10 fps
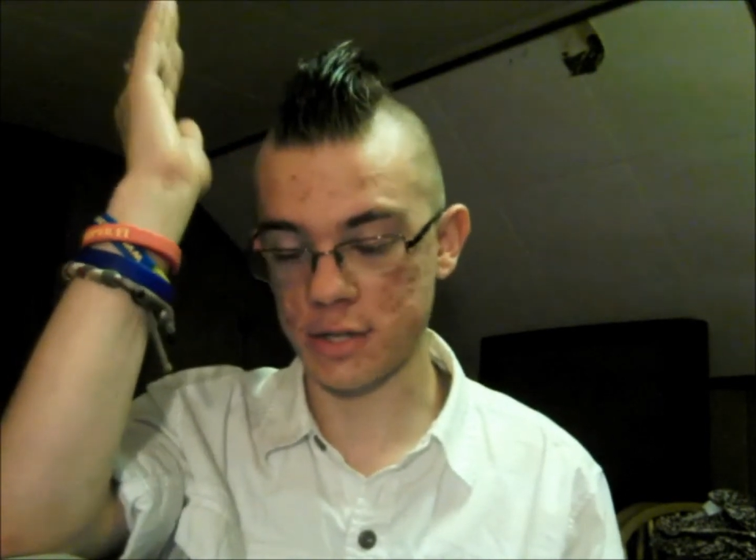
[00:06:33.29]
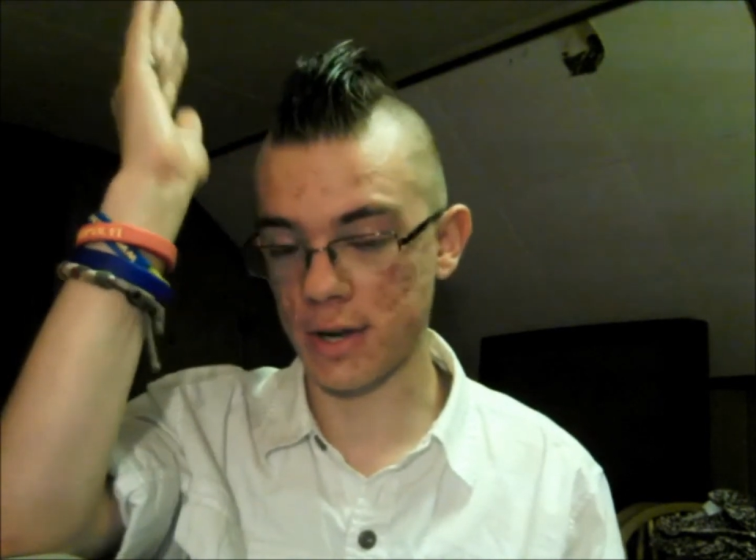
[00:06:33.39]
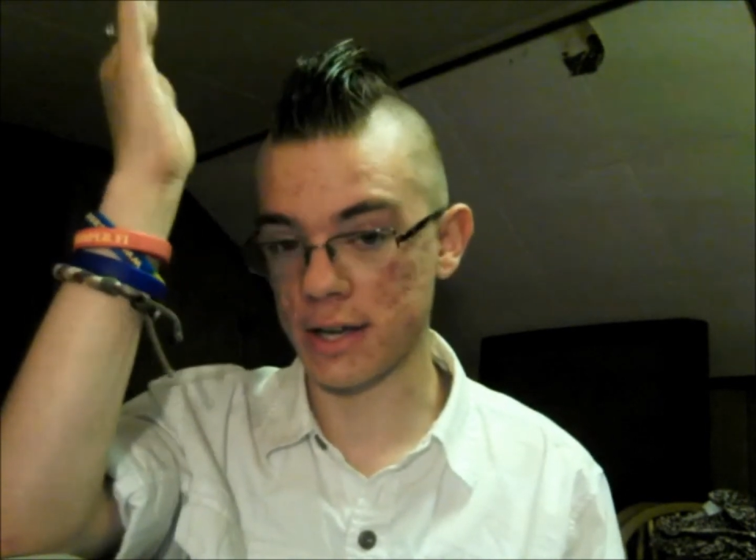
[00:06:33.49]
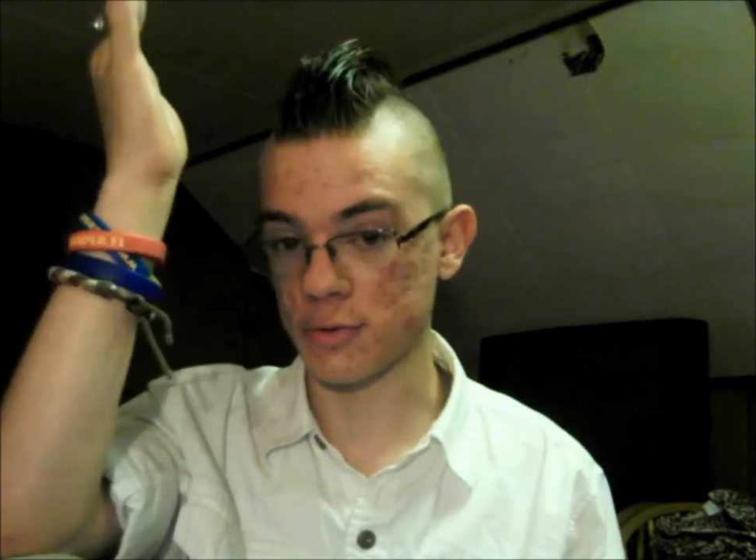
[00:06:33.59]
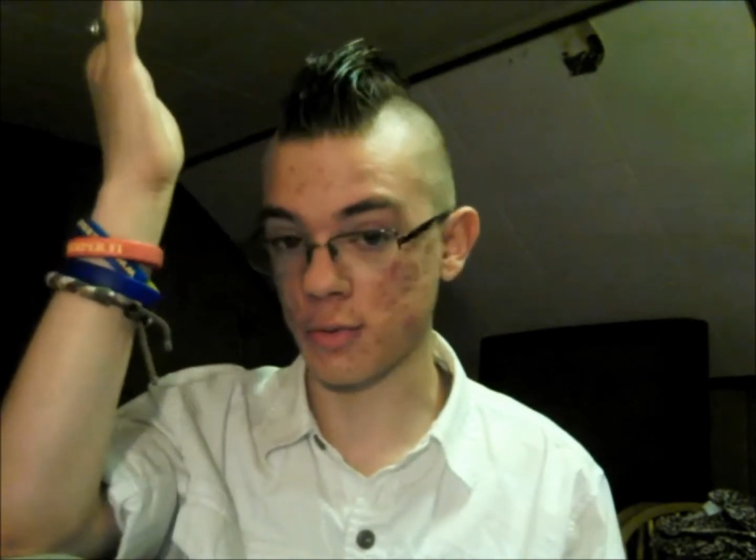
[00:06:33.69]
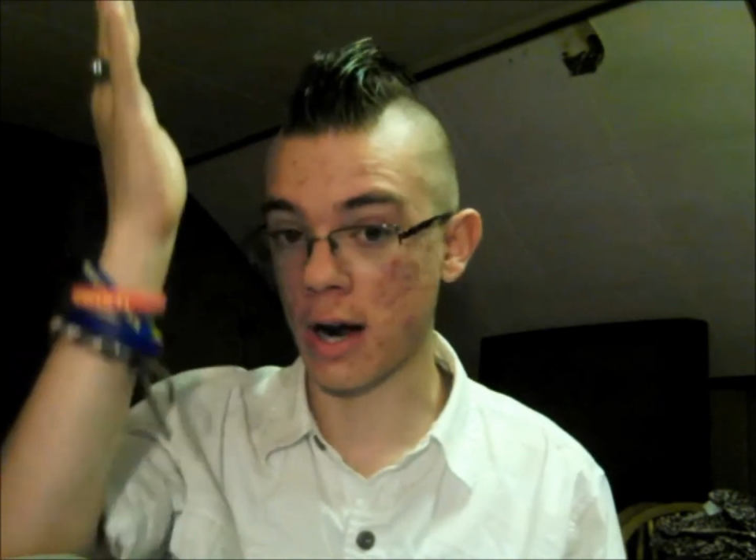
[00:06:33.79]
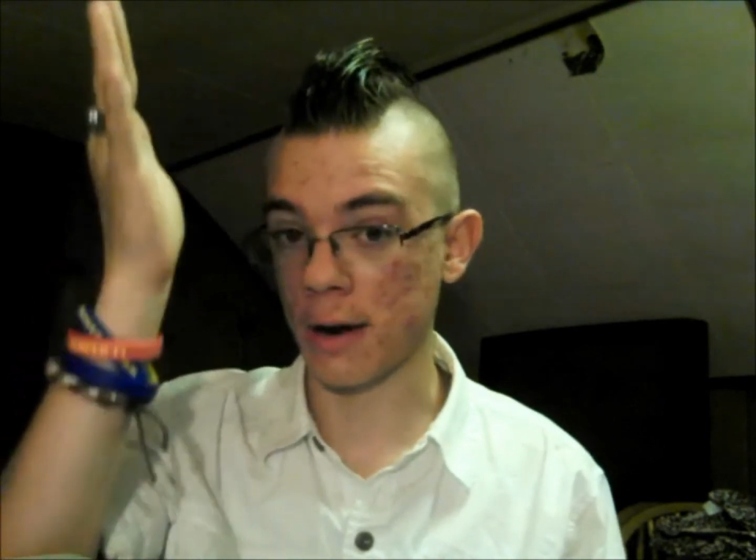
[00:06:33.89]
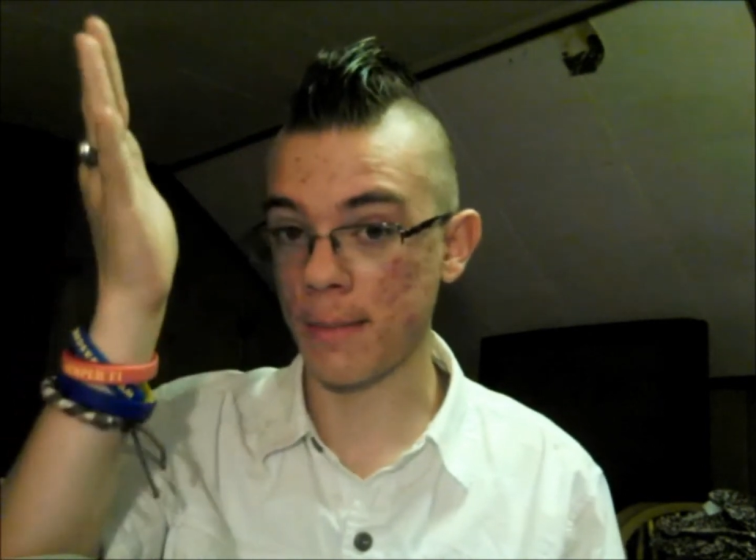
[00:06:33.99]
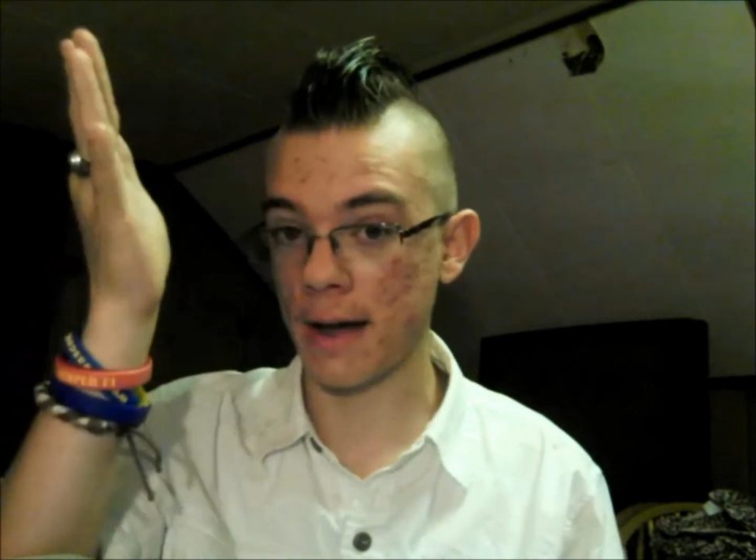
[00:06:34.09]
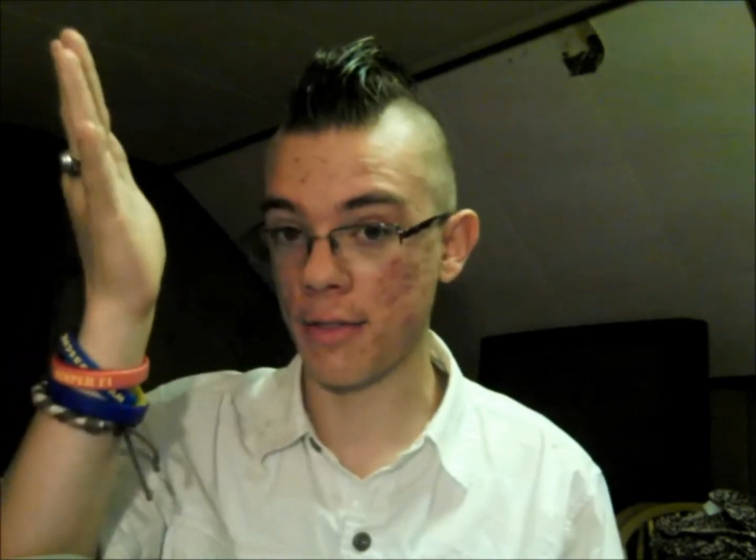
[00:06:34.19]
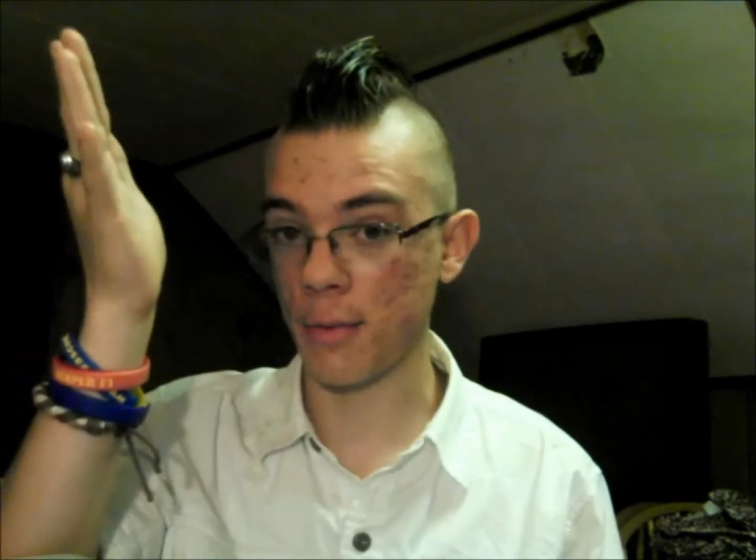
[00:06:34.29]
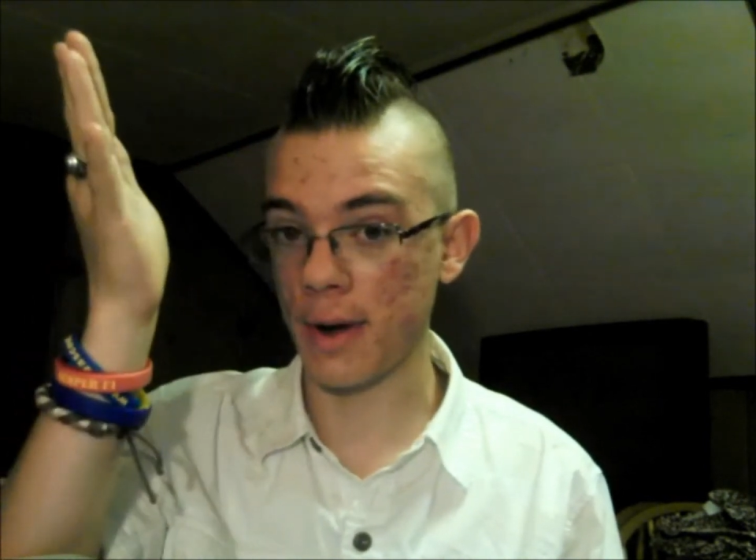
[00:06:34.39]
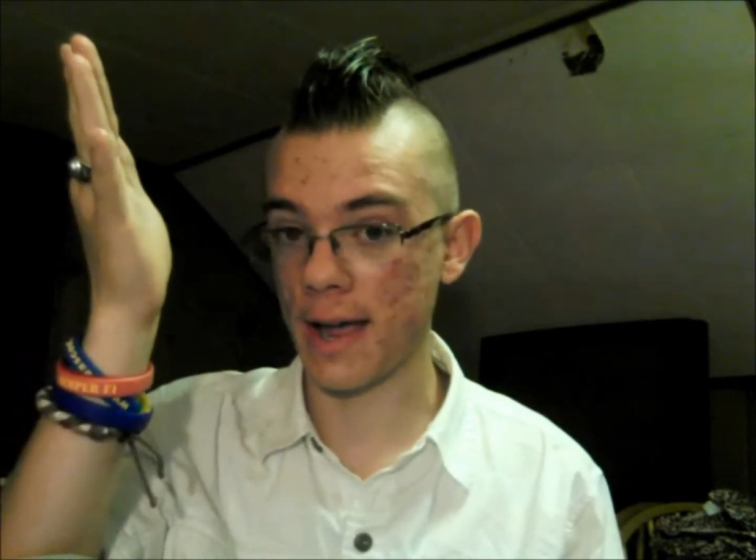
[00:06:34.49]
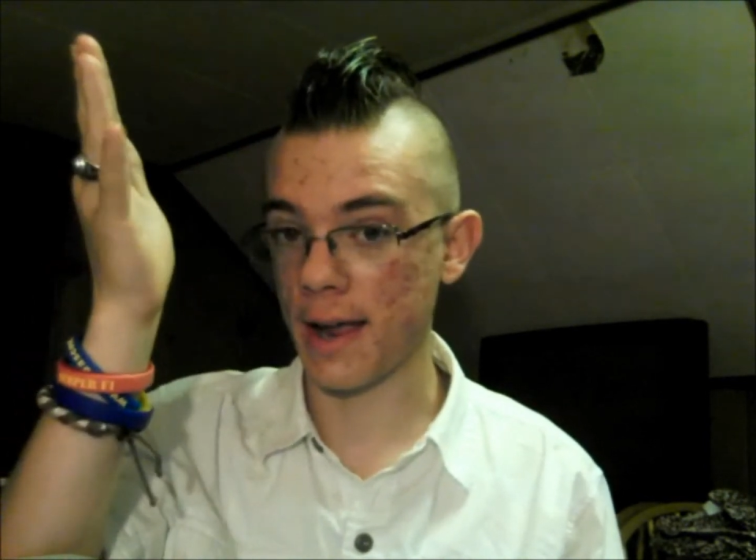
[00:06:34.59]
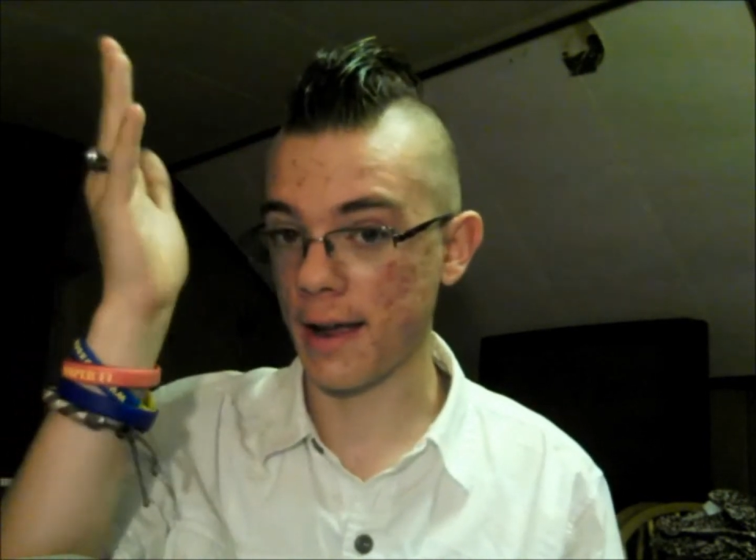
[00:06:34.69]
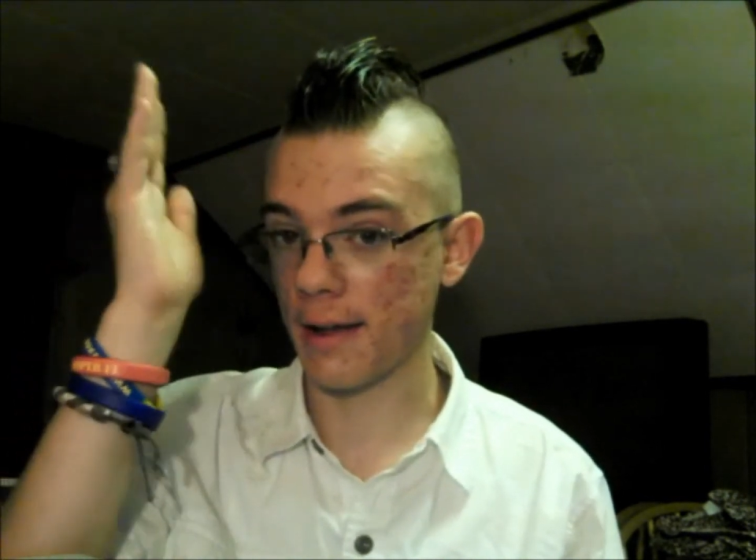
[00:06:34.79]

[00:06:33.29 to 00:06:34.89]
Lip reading: You guys rock, by the way.